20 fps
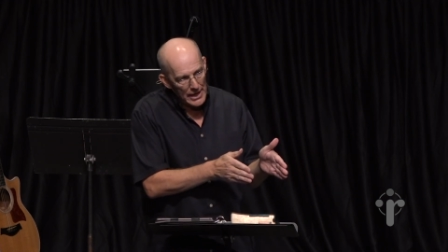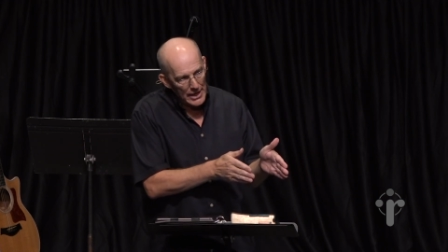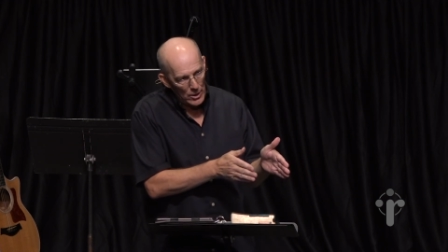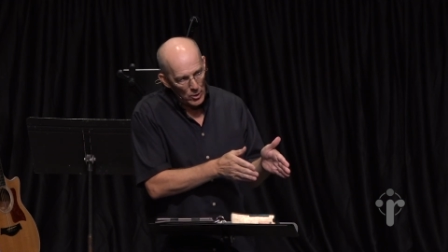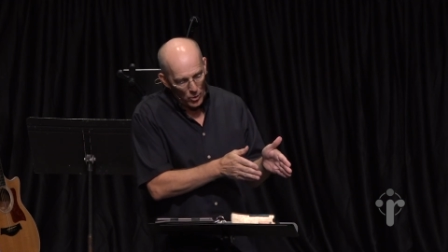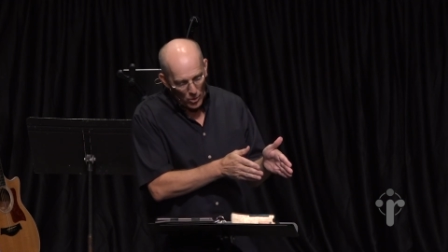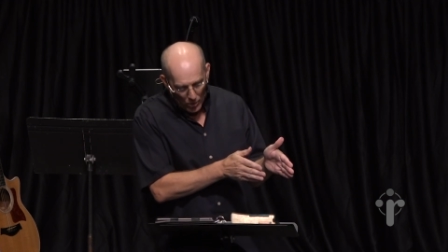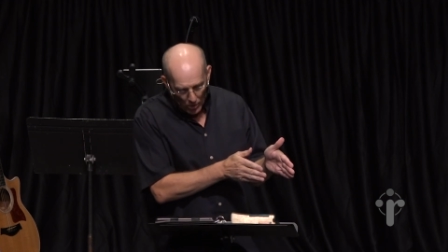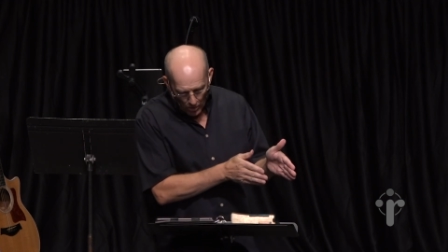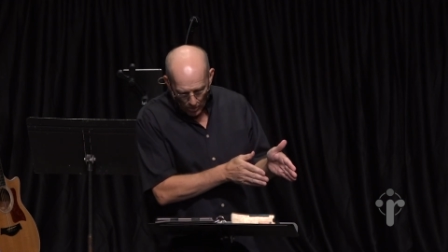at
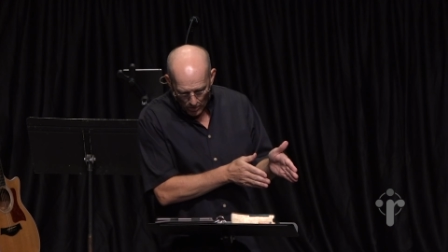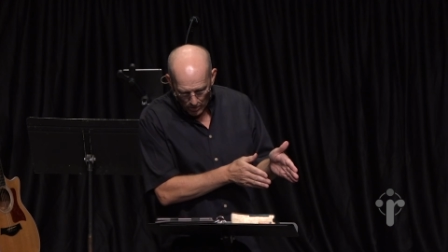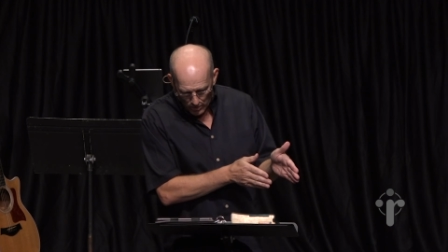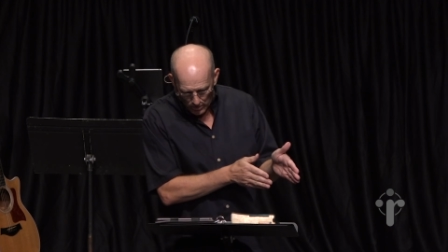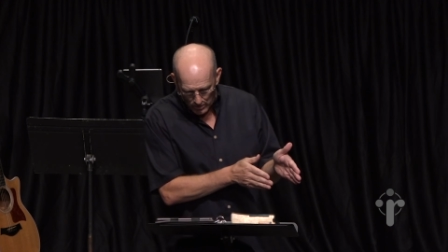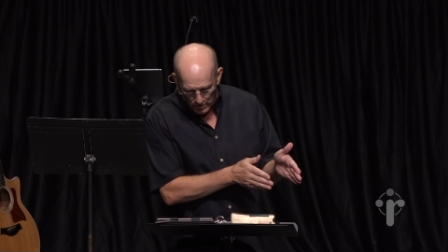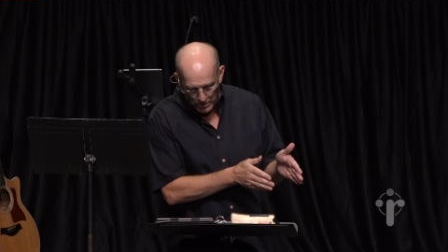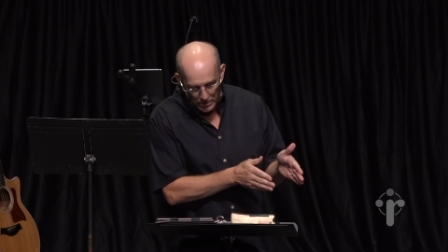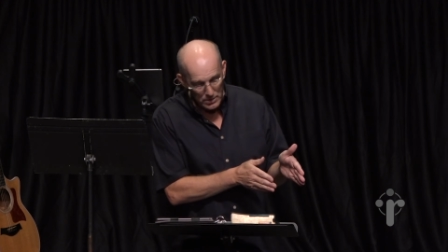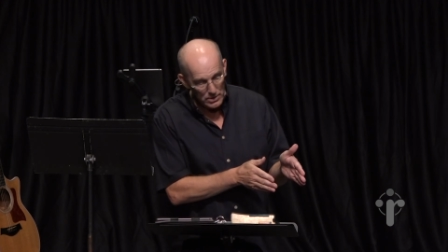
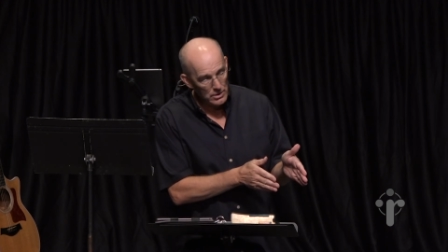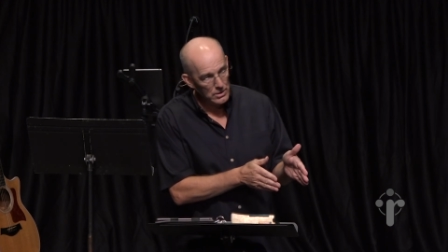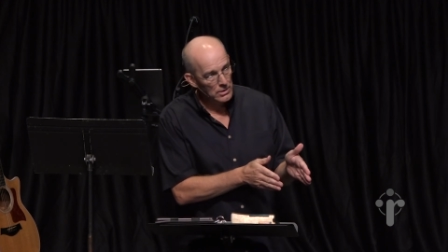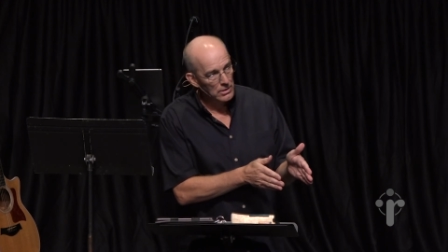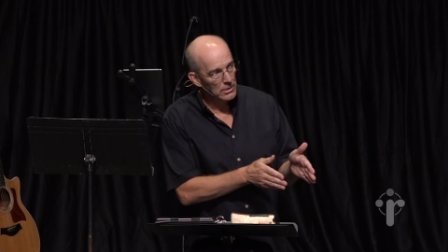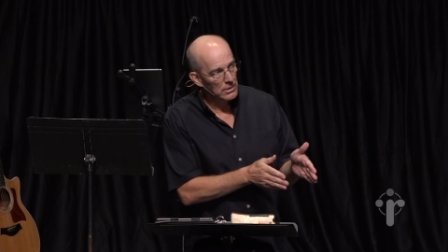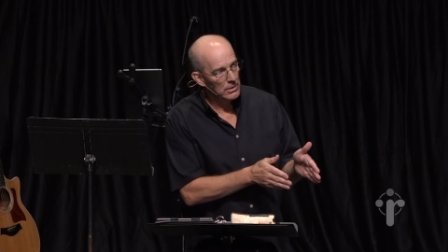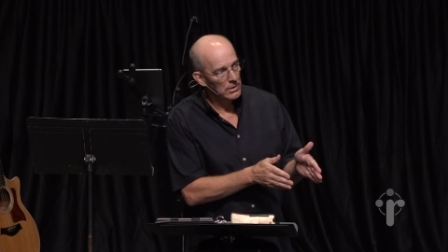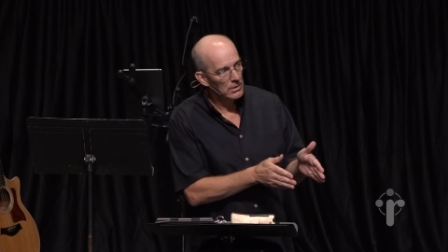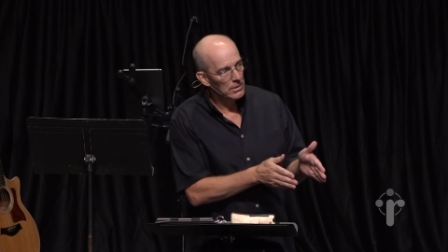all,
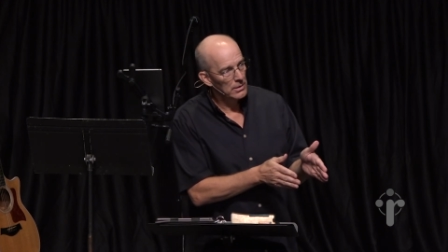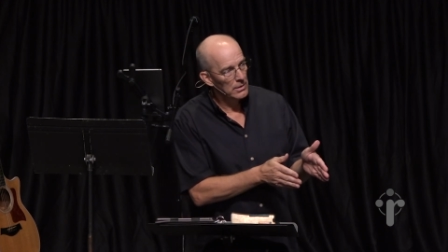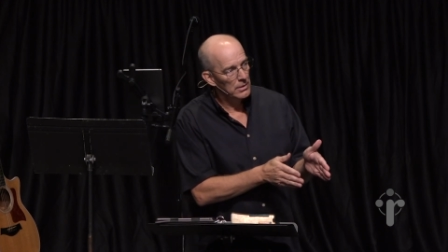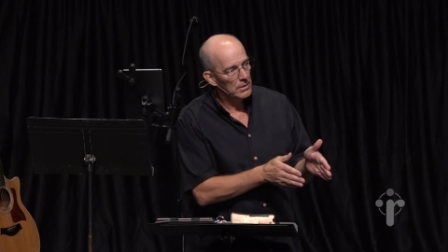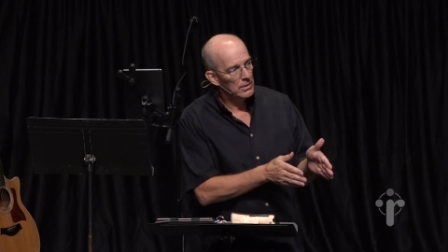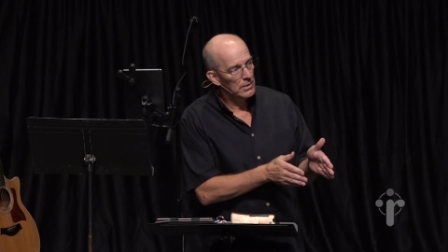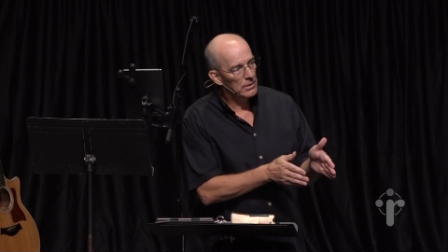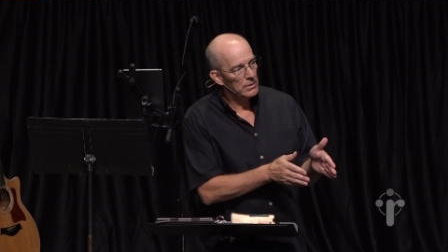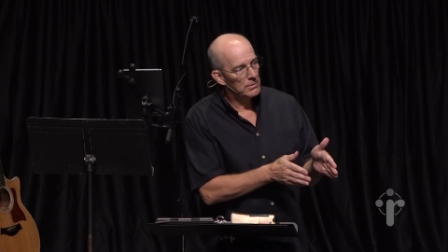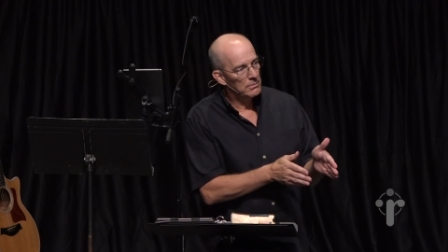
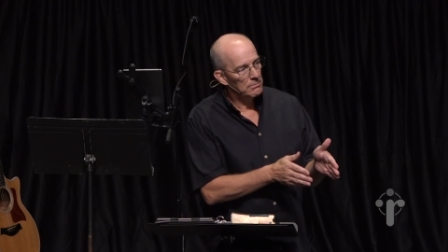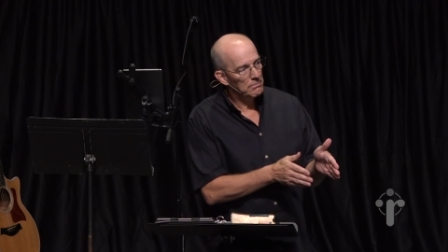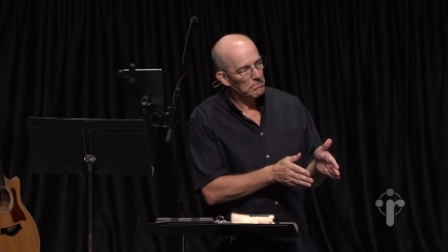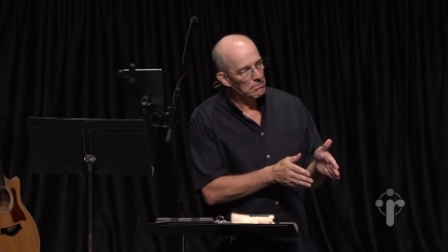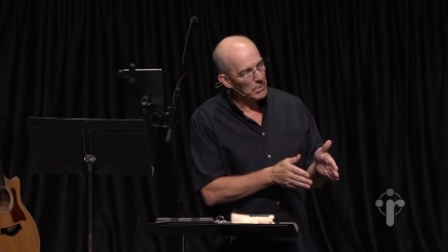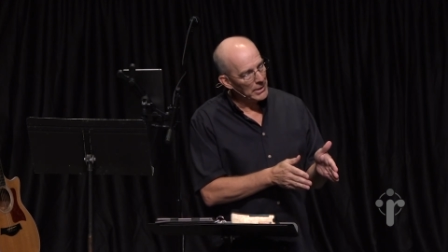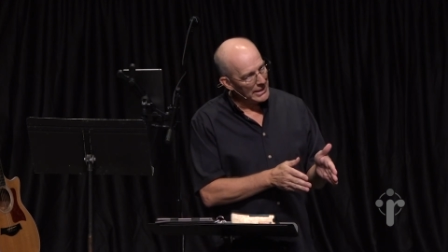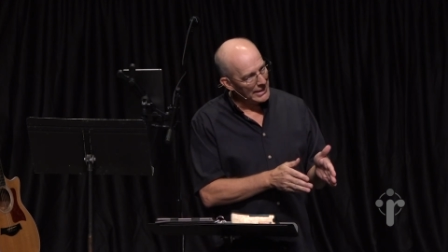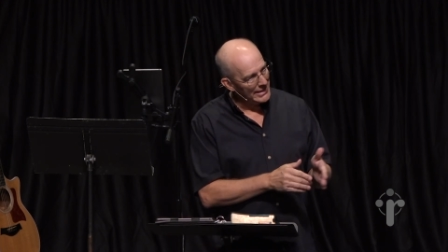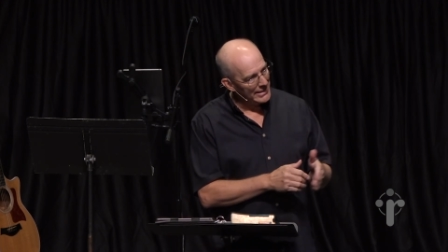
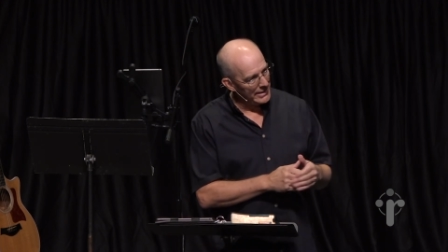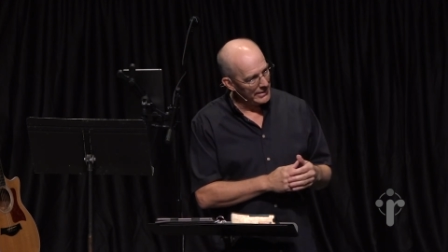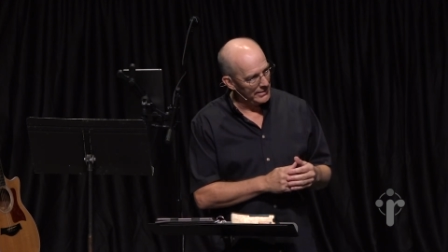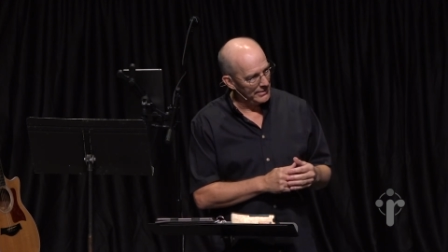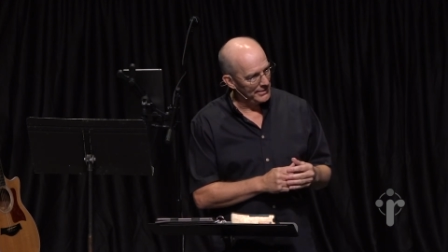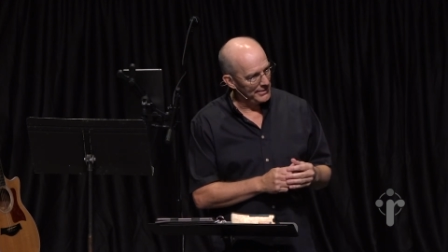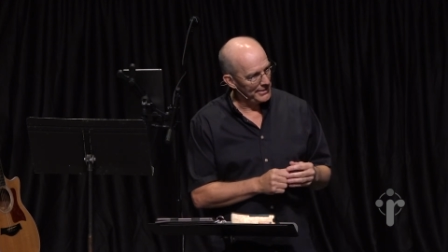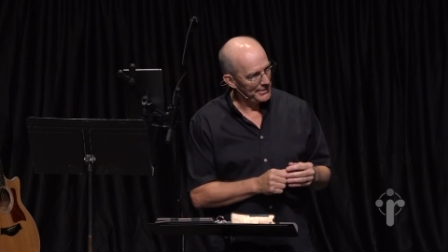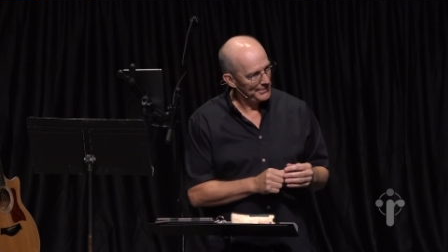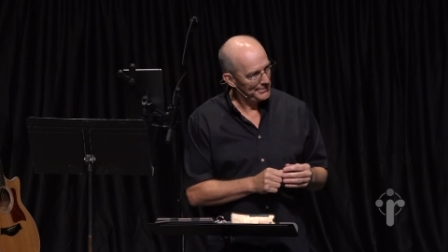but he didn't.